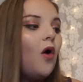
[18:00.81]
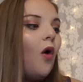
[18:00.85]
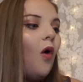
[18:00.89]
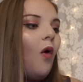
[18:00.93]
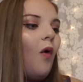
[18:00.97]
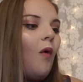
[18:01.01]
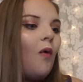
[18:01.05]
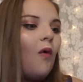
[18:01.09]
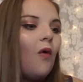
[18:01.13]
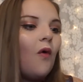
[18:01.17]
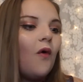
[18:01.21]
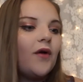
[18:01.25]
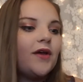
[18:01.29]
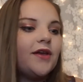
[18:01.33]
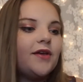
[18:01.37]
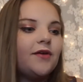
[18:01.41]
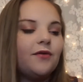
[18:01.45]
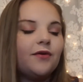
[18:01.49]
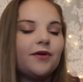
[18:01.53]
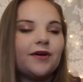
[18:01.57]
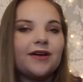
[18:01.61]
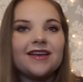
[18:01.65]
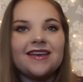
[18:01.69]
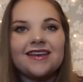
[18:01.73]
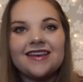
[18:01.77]
or
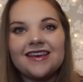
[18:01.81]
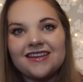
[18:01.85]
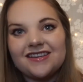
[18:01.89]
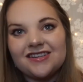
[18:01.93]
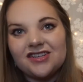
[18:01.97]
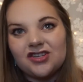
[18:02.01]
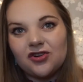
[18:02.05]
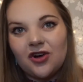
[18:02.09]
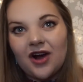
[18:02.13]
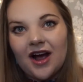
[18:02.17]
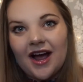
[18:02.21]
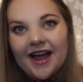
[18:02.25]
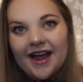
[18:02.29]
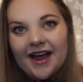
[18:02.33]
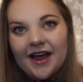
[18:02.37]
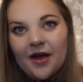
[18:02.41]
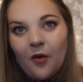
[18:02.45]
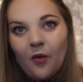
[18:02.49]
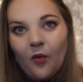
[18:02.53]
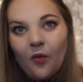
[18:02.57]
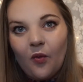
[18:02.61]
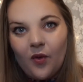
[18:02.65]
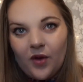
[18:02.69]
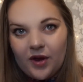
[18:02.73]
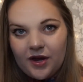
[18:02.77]
you can try
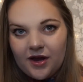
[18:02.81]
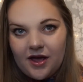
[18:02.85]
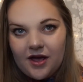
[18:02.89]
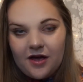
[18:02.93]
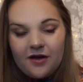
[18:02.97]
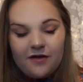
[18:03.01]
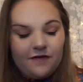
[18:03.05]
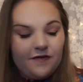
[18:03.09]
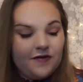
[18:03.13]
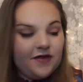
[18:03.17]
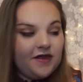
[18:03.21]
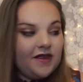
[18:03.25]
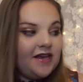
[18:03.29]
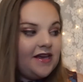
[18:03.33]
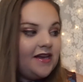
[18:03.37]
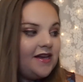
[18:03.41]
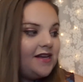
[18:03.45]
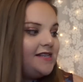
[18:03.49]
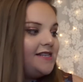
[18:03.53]
one of the